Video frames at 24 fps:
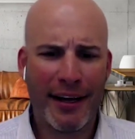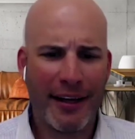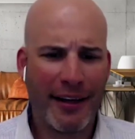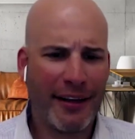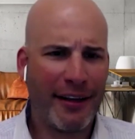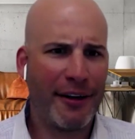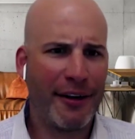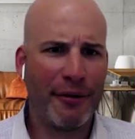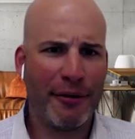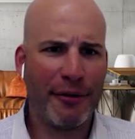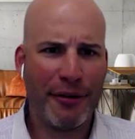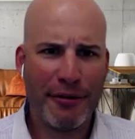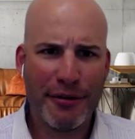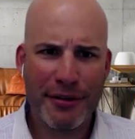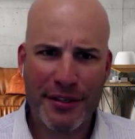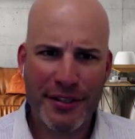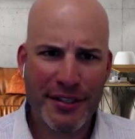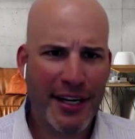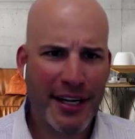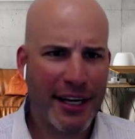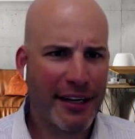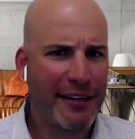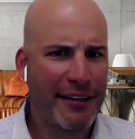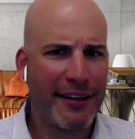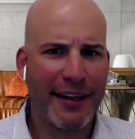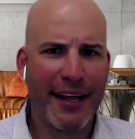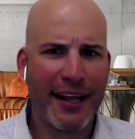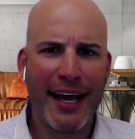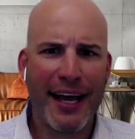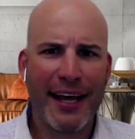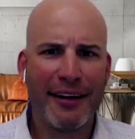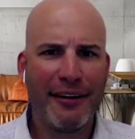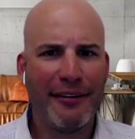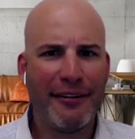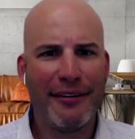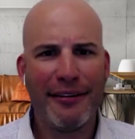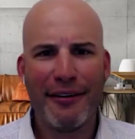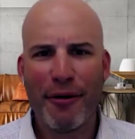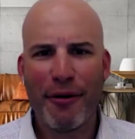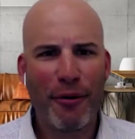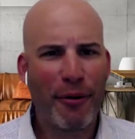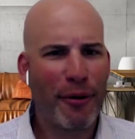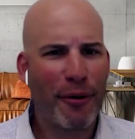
you just stick to that, don't